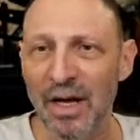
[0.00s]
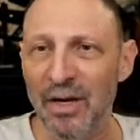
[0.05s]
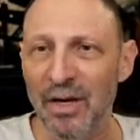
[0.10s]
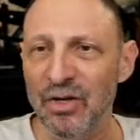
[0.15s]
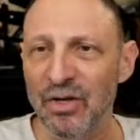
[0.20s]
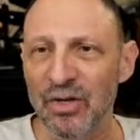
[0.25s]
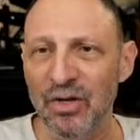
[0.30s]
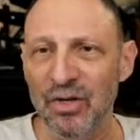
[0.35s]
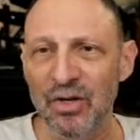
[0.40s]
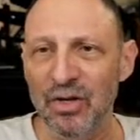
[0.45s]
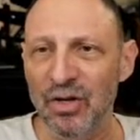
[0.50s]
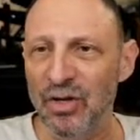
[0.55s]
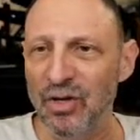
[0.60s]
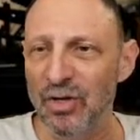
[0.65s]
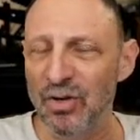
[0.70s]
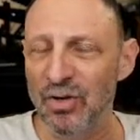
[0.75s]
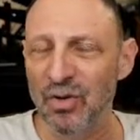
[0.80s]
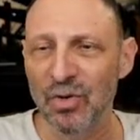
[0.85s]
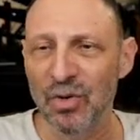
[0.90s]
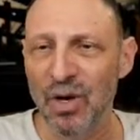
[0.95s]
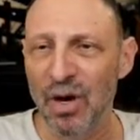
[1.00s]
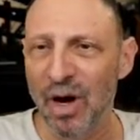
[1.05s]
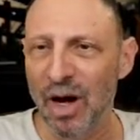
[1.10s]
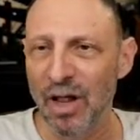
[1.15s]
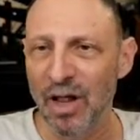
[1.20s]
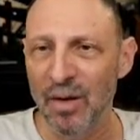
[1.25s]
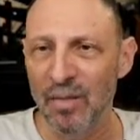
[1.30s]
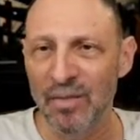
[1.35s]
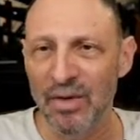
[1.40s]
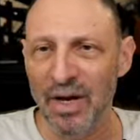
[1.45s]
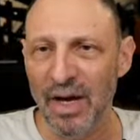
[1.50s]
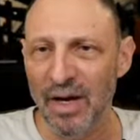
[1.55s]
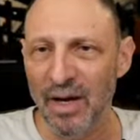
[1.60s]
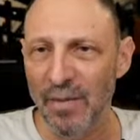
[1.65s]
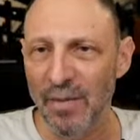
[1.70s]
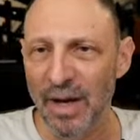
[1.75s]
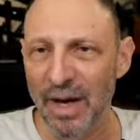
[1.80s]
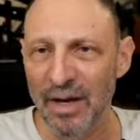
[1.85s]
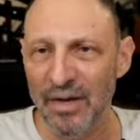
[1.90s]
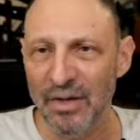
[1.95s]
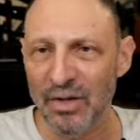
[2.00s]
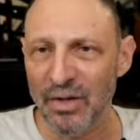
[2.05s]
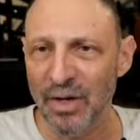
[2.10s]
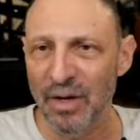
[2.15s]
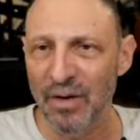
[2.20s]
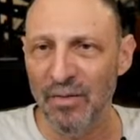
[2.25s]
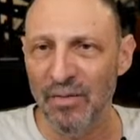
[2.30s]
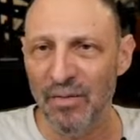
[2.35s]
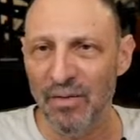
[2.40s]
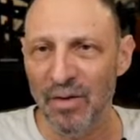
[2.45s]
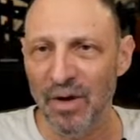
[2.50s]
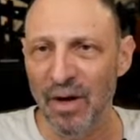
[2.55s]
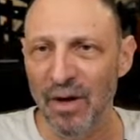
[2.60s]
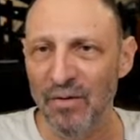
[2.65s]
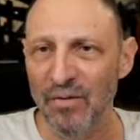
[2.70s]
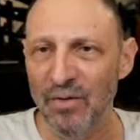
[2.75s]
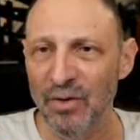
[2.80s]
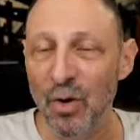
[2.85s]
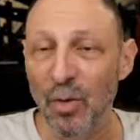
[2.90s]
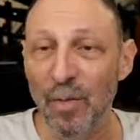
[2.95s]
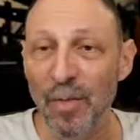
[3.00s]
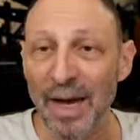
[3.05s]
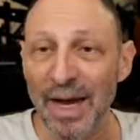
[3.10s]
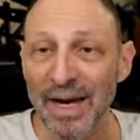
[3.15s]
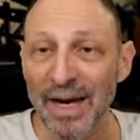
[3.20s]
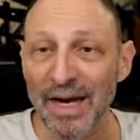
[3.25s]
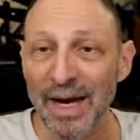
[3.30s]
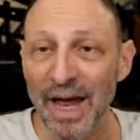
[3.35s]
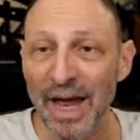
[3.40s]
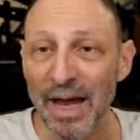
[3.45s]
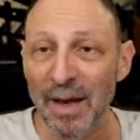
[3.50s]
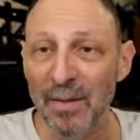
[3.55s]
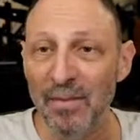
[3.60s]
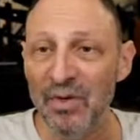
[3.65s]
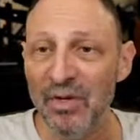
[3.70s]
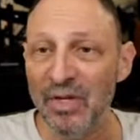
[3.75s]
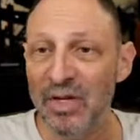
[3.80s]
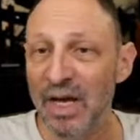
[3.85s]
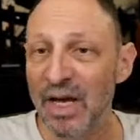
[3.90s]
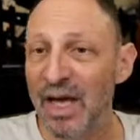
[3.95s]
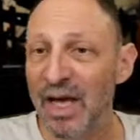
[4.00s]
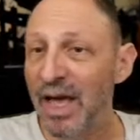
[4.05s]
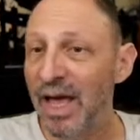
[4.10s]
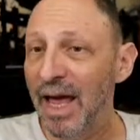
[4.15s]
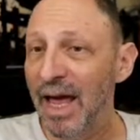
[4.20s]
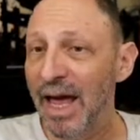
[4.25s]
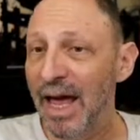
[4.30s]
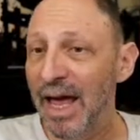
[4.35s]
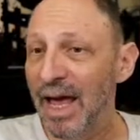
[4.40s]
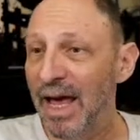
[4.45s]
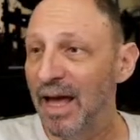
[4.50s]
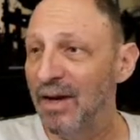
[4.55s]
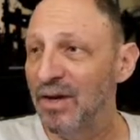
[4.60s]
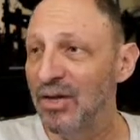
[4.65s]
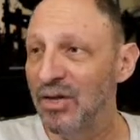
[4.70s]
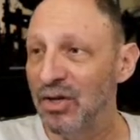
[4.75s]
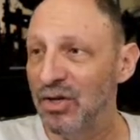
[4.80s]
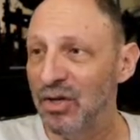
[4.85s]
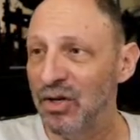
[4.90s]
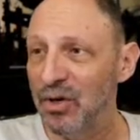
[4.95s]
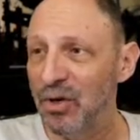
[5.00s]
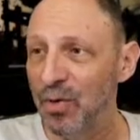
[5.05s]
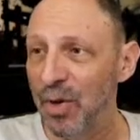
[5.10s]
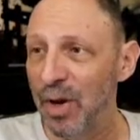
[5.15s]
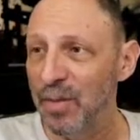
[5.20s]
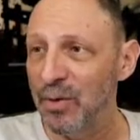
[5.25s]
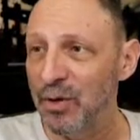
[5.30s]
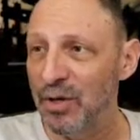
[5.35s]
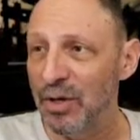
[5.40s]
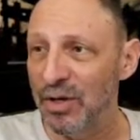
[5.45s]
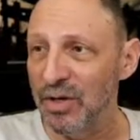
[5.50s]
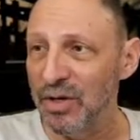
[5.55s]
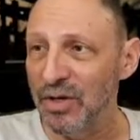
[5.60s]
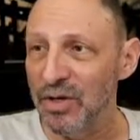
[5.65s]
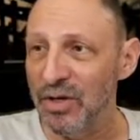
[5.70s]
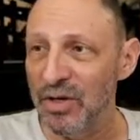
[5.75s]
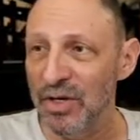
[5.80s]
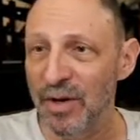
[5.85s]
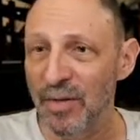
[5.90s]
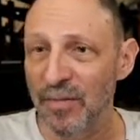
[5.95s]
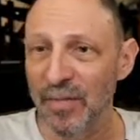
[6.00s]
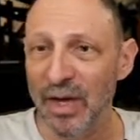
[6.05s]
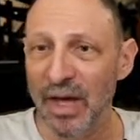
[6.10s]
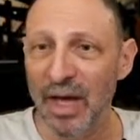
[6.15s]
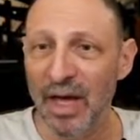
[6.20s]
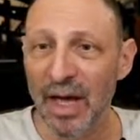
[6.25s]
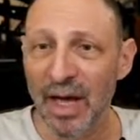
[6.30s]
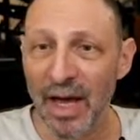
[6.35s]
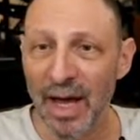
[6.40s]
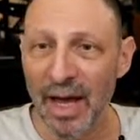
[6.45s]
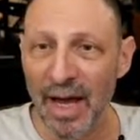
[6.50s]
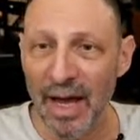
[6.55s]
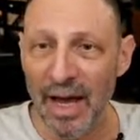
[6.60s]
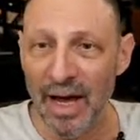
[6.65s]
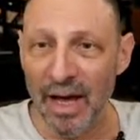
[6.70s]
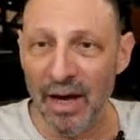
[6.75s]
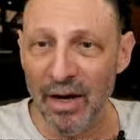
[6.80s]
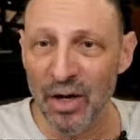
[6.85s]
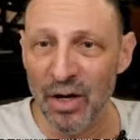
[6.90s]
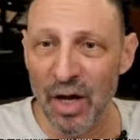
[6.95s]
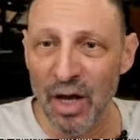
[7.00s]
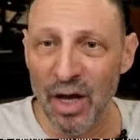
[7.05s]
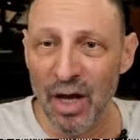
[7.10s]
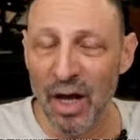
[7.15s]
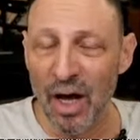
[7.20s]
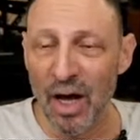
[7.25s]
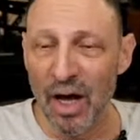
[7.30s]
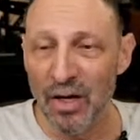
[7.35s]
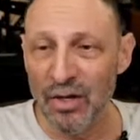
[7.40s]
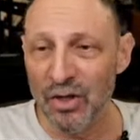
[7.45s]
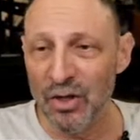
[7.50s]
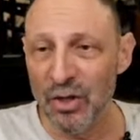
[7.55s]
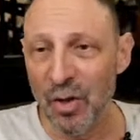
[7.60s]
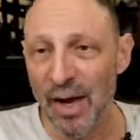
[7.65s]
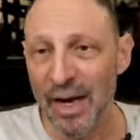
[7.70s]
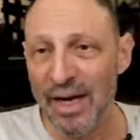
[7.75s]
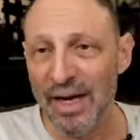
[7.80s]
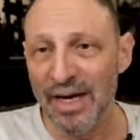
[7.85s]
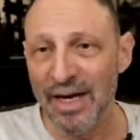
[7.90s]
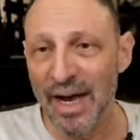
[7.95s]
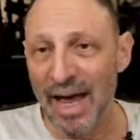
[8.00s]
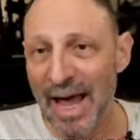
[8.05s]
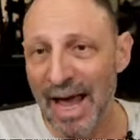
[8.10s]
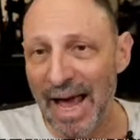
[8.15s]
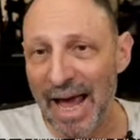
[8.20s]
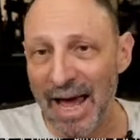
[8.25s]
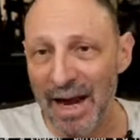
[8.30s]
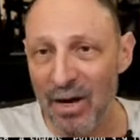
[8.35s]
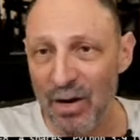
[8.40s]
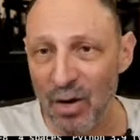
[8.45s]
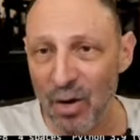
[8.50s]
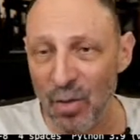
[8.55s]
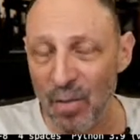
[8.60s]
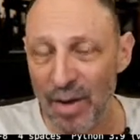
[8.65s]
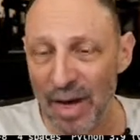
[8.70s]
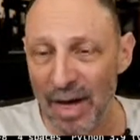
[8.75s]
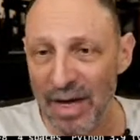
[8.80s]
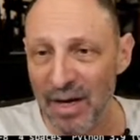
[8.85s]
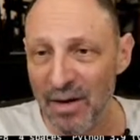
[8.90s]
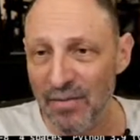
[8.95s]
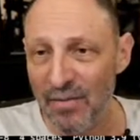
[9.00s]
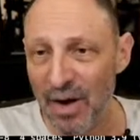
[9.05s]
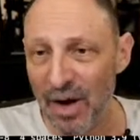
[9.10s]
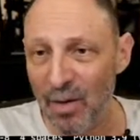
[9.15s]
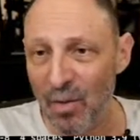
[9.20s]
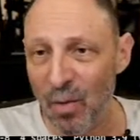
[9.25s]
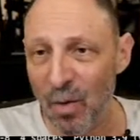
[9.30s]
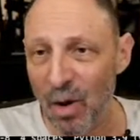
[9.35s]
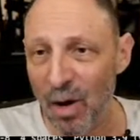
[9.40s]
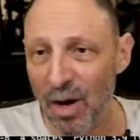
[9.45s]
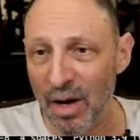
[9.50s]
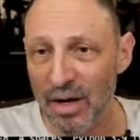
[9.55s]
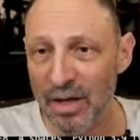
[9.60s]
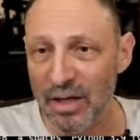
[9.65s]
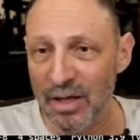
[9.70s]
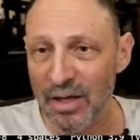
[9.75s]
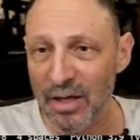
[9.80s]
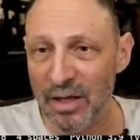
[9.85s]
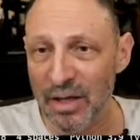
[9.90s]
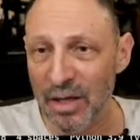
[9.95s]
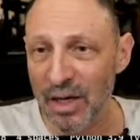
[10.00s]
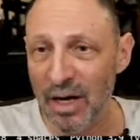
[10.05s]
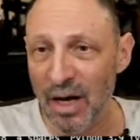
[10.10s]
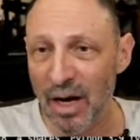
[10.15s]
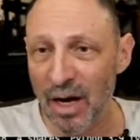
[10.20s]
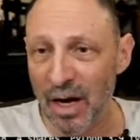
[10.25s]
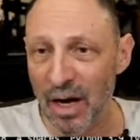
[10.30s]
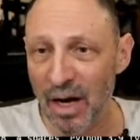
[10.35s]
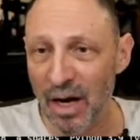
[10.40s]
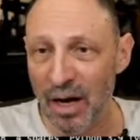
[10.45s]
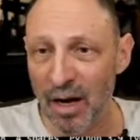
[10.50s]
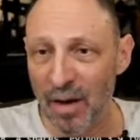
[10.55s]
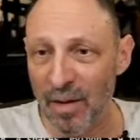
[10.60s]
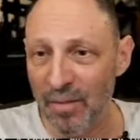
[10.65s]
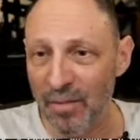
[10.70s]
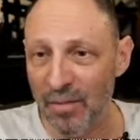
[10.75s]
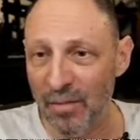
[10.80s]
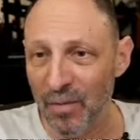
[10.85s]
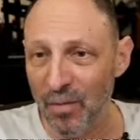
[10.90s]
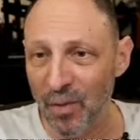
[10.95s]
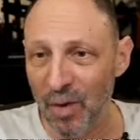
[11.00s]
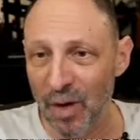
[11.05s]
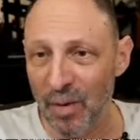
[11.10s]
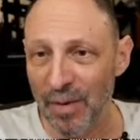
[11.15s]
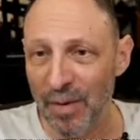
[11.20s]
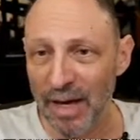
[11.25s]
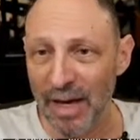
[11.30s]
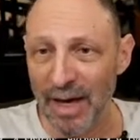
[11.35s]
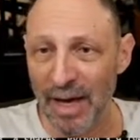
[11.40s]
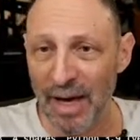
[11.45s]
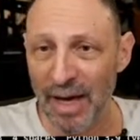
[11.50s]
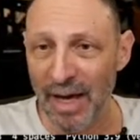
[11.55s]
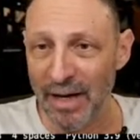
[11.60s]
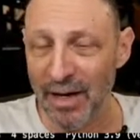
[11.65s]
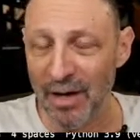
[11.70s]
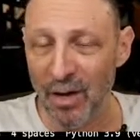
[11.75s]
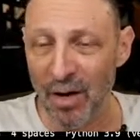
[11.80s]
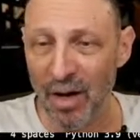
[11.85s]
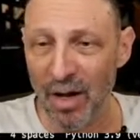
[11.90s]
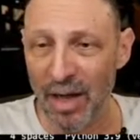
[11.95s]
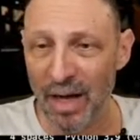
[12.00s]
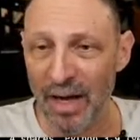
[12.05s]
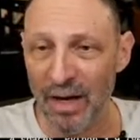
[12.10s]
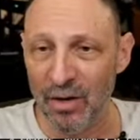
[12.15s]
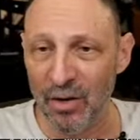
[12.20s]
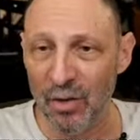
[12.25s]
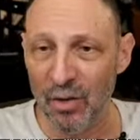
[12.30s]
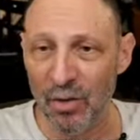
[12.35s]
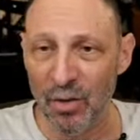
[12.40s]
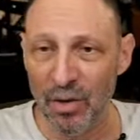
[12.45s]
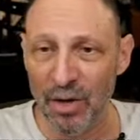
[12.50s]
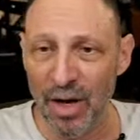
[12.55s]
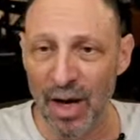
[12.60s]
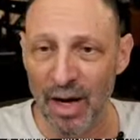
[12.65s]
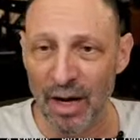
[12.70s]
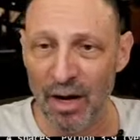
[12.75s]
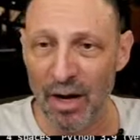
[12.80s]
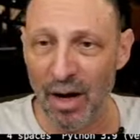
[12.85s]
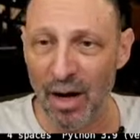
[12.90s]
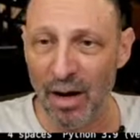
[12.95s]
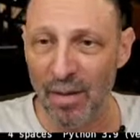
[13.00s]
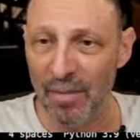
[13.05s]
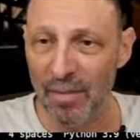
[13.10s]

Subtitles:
two-column database of domain names and descriptions. And so I can add a domain if I want. What am I going to add here? I'll add google.com.